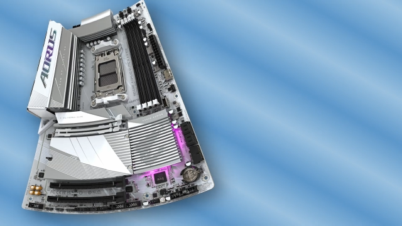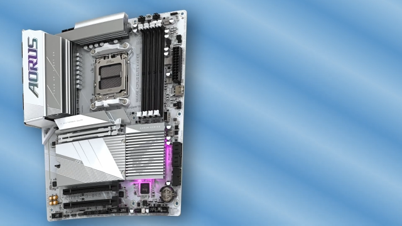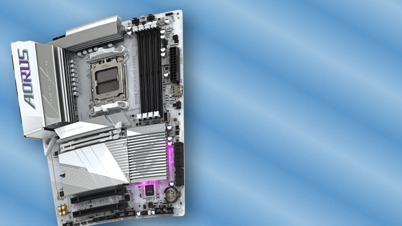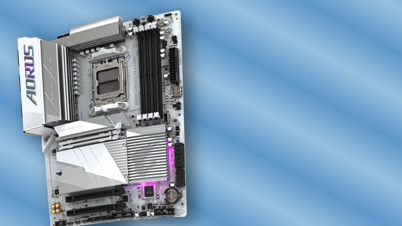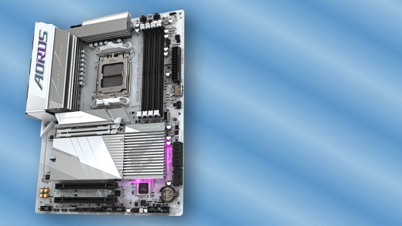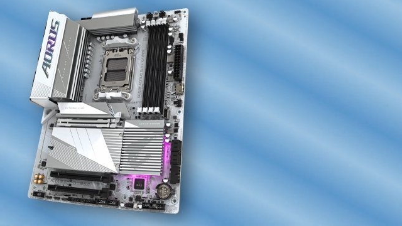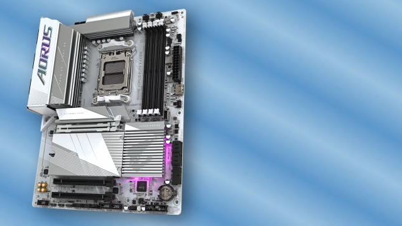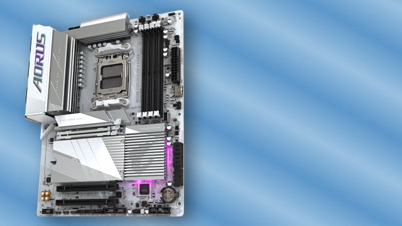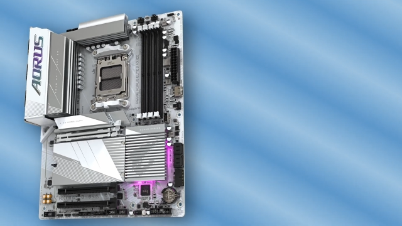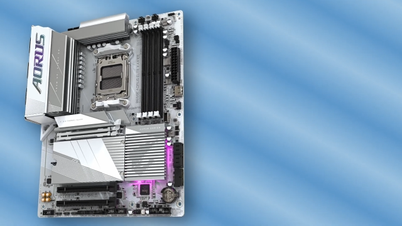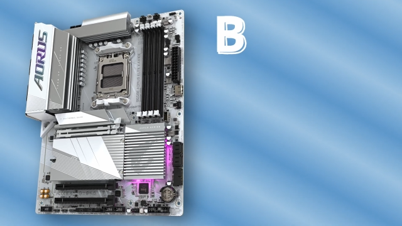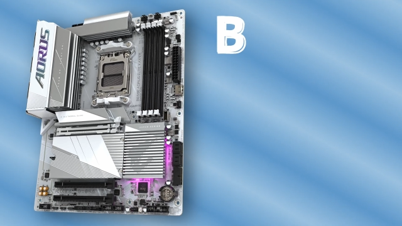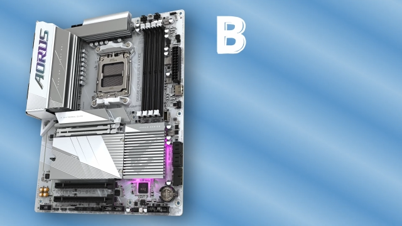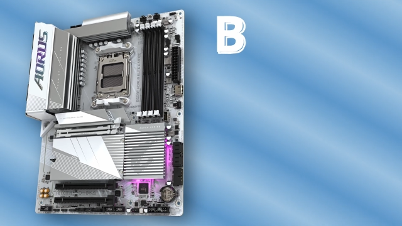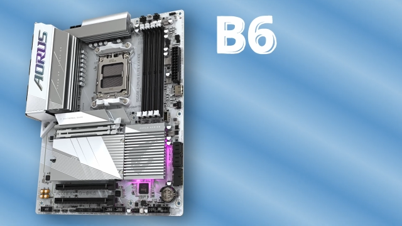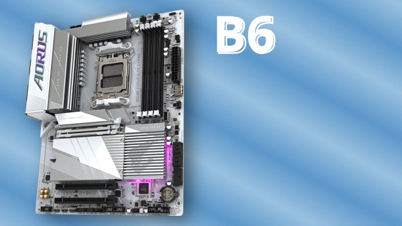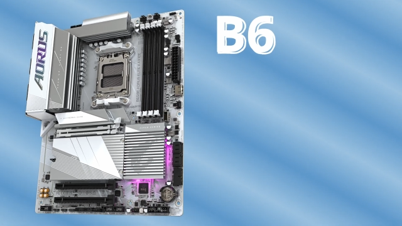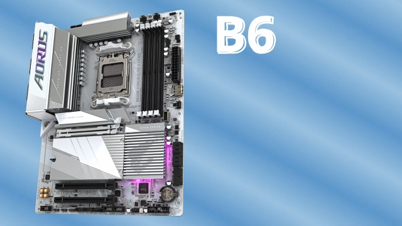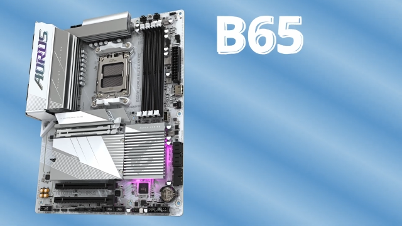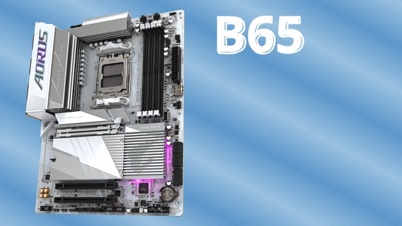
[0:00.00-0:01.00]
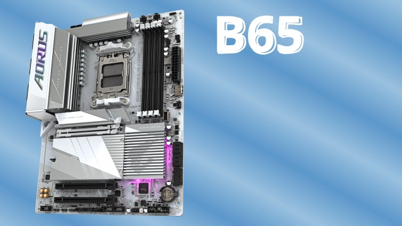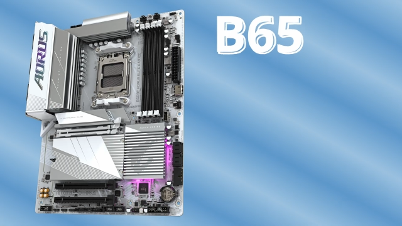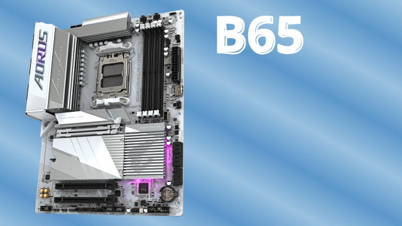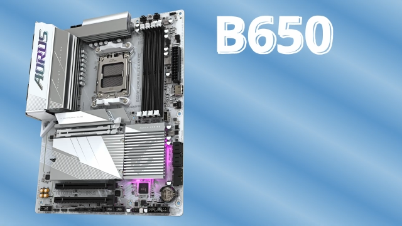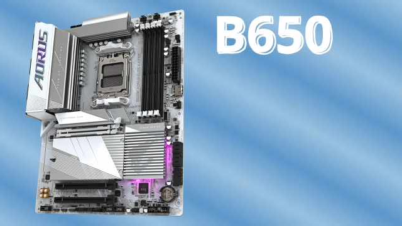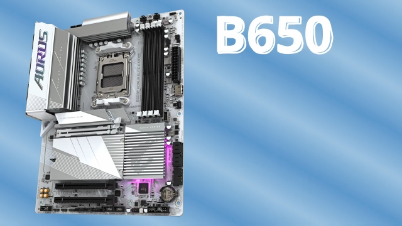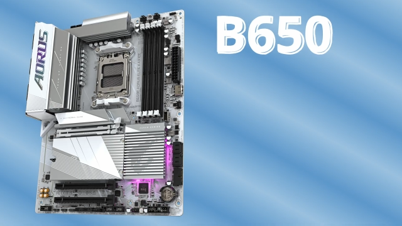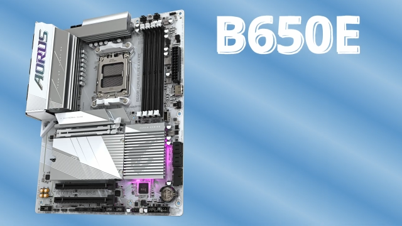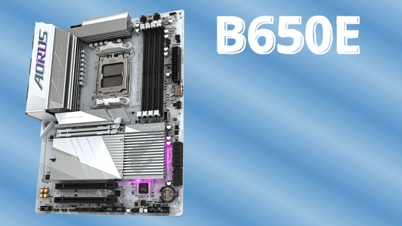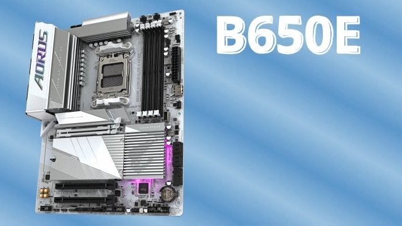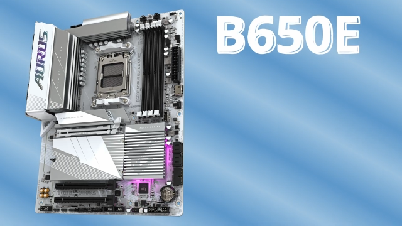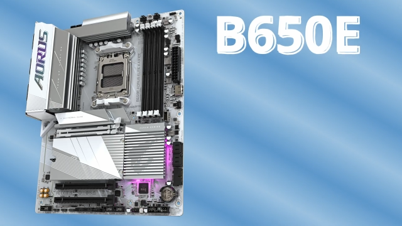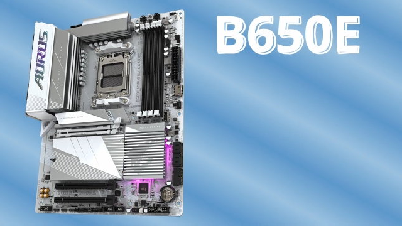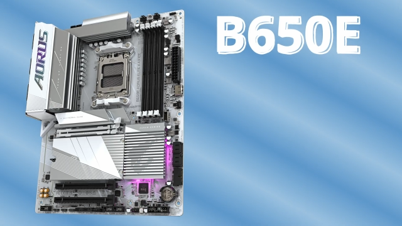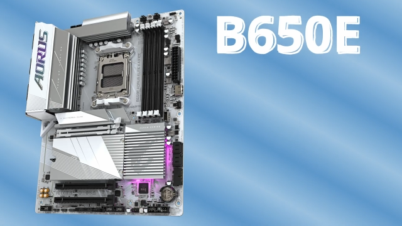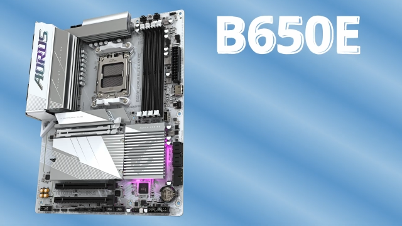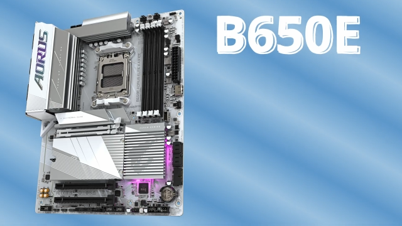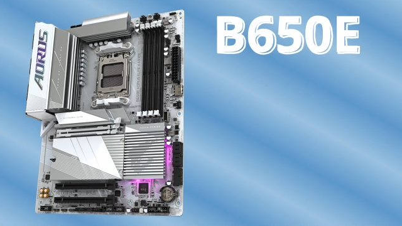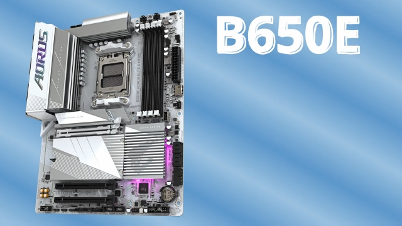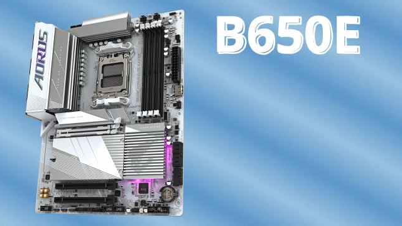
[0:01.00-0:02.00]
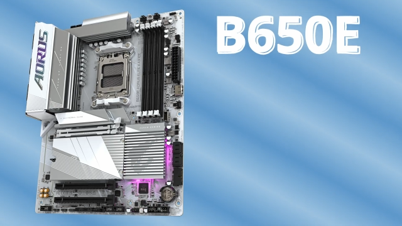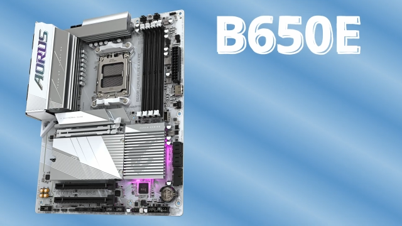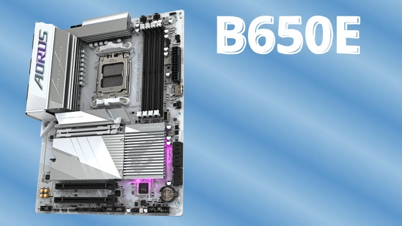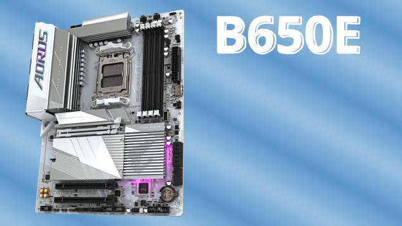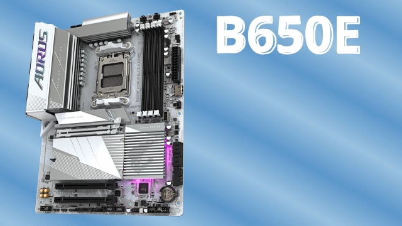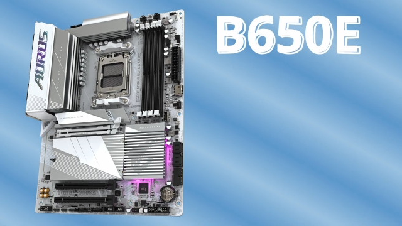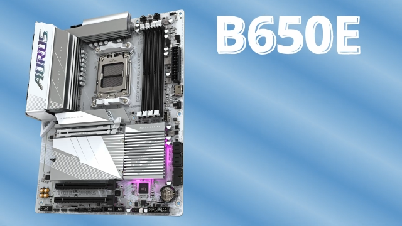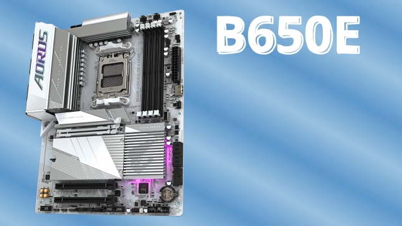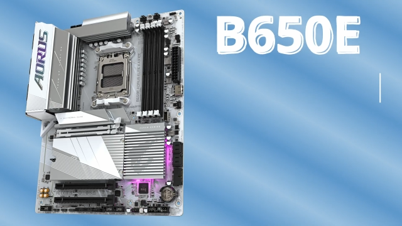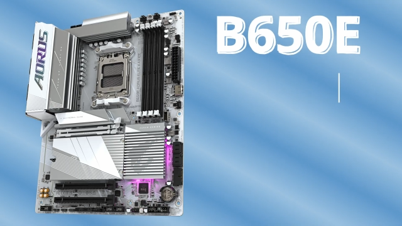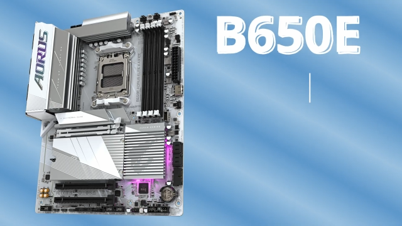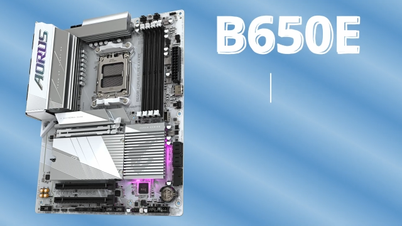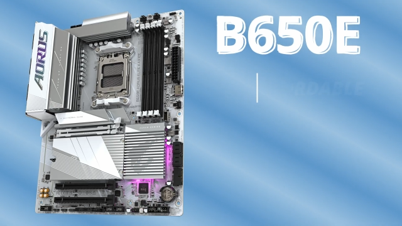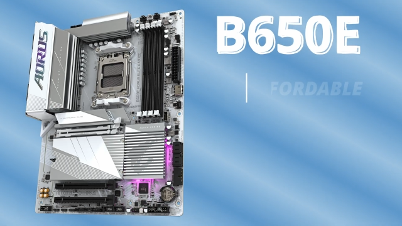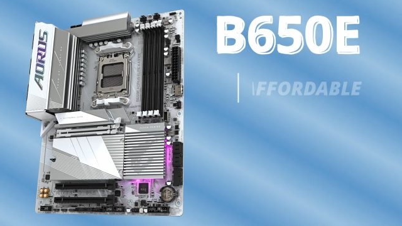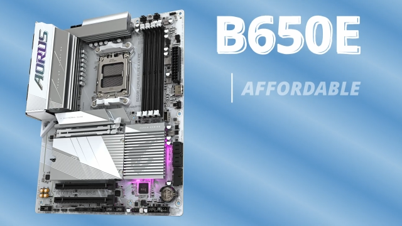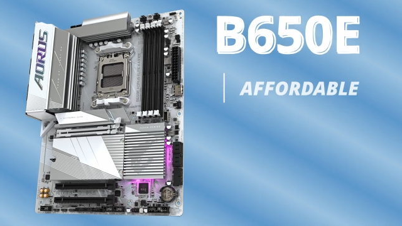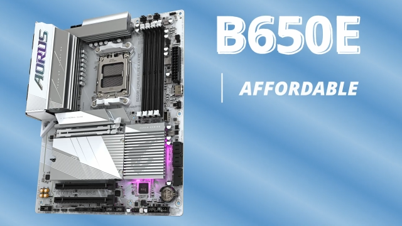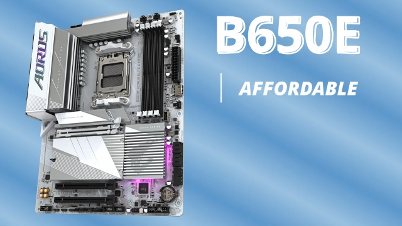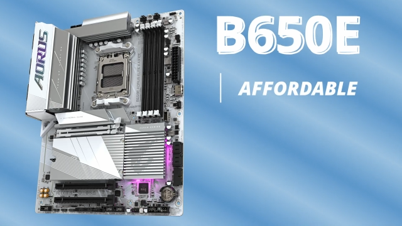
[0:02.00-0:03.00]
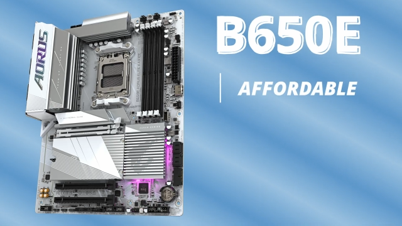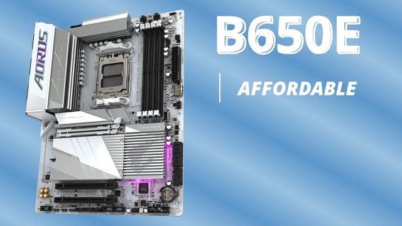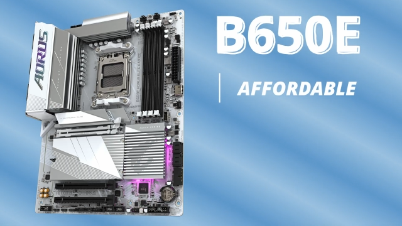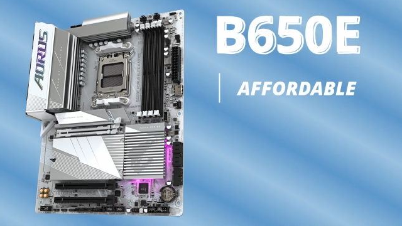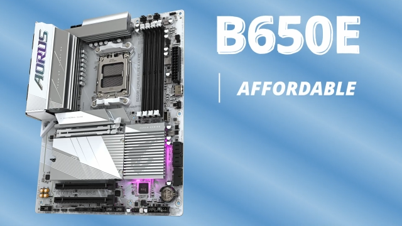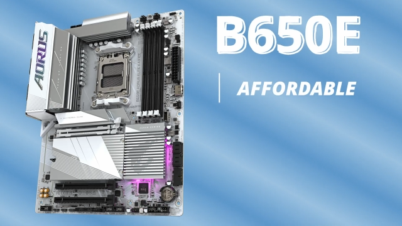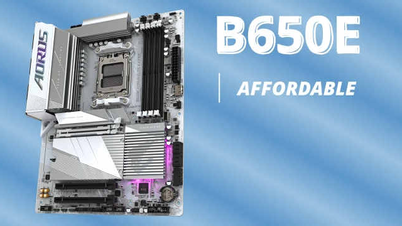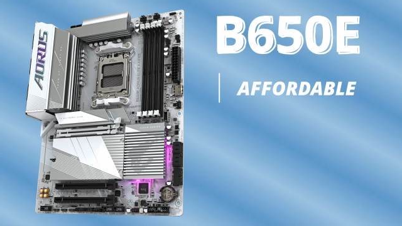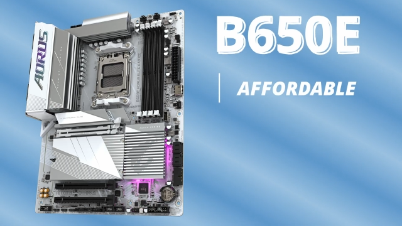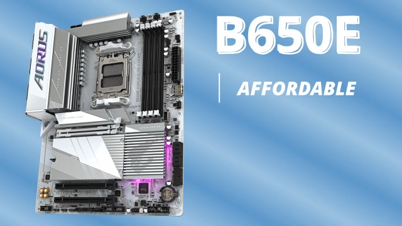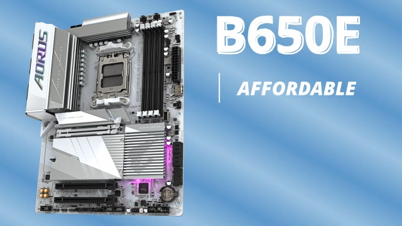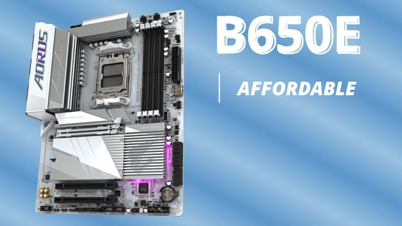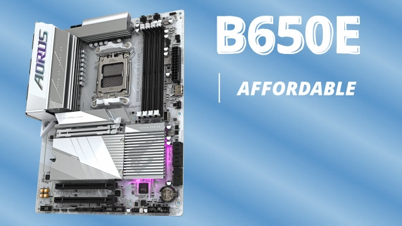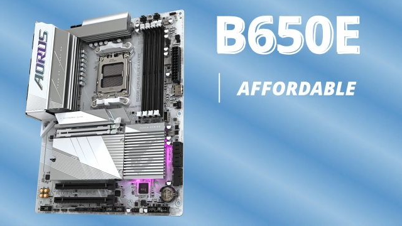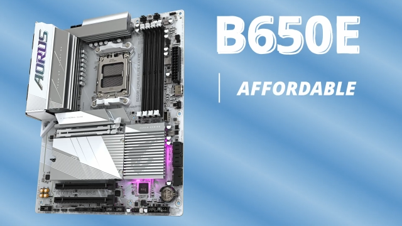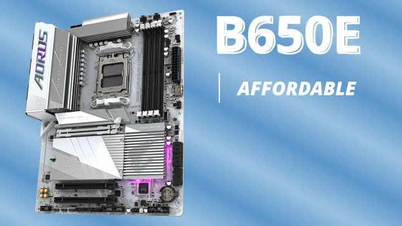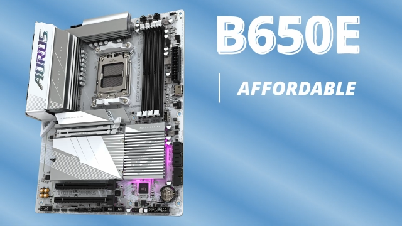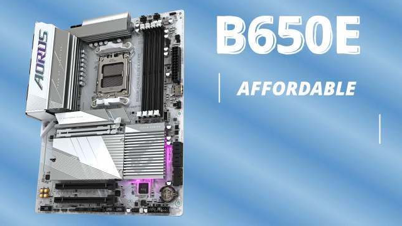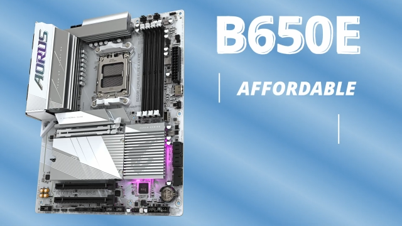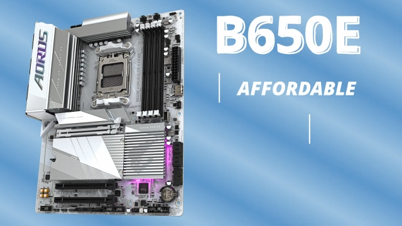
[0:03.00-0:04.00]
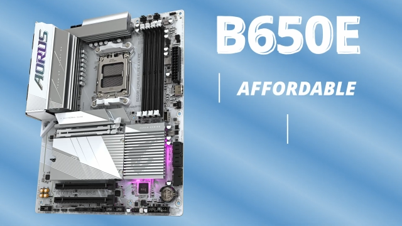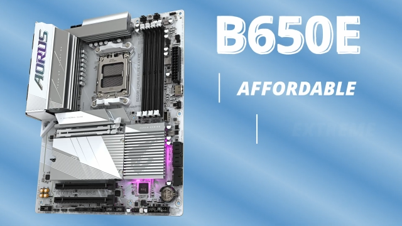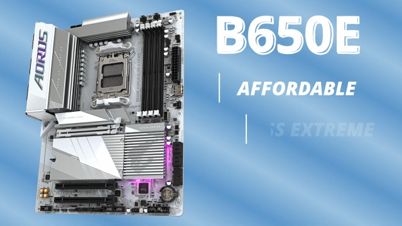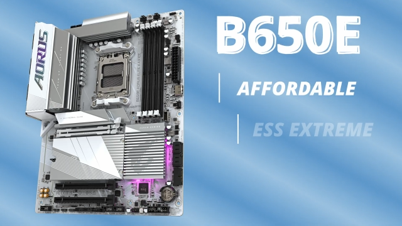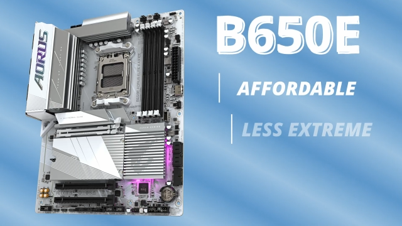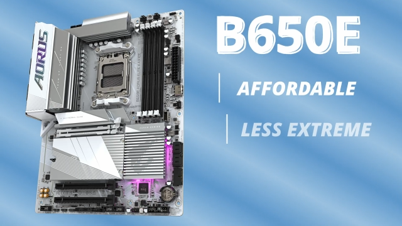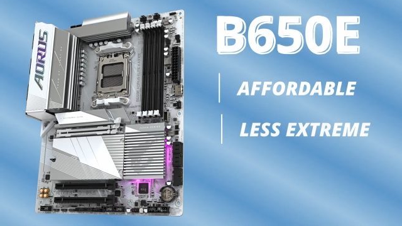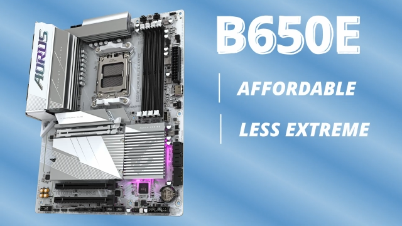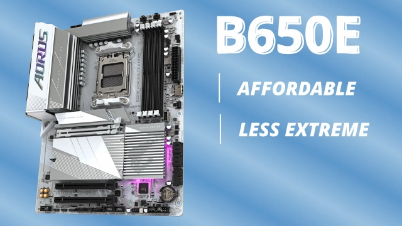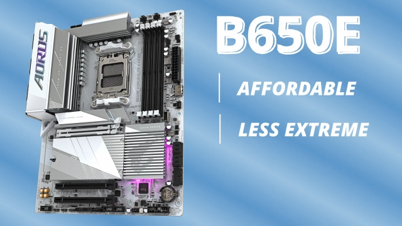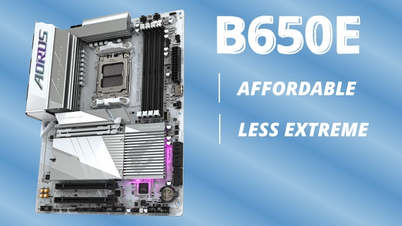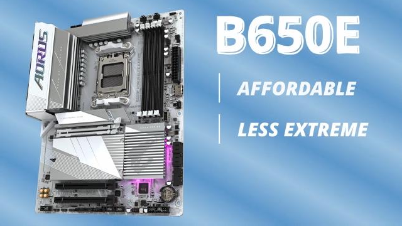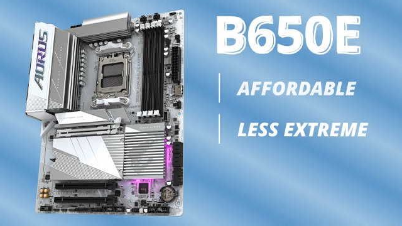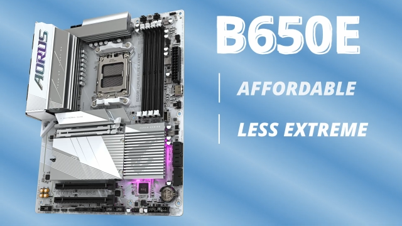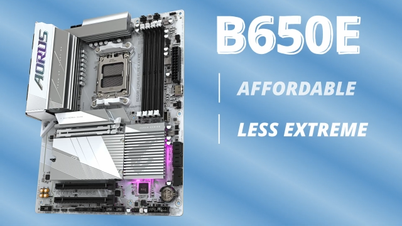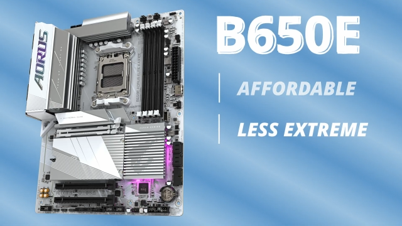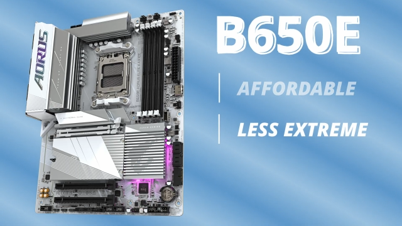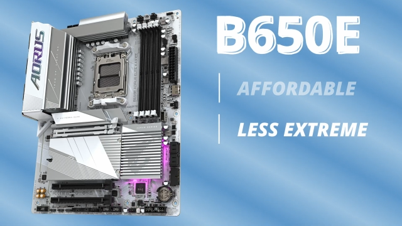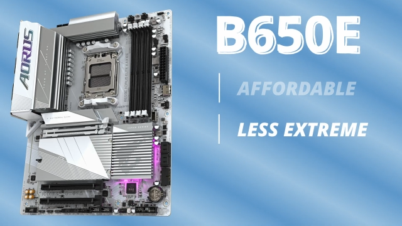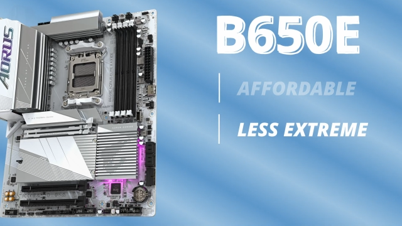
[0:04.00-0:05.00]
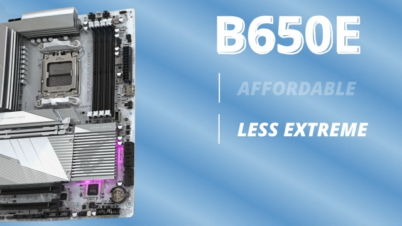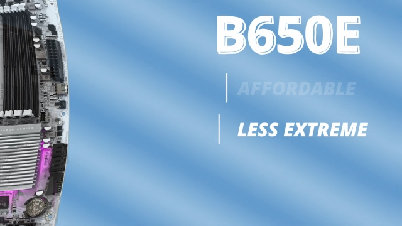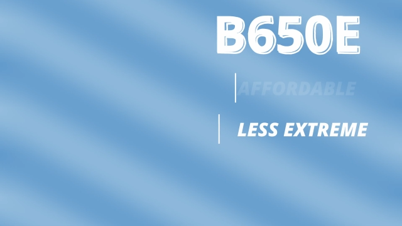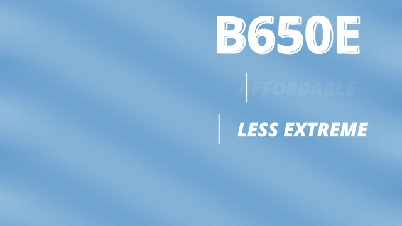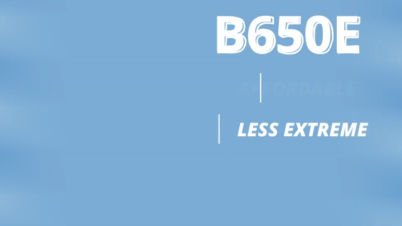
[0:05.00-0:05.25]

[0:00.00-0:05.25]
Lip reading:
(no speaker visible)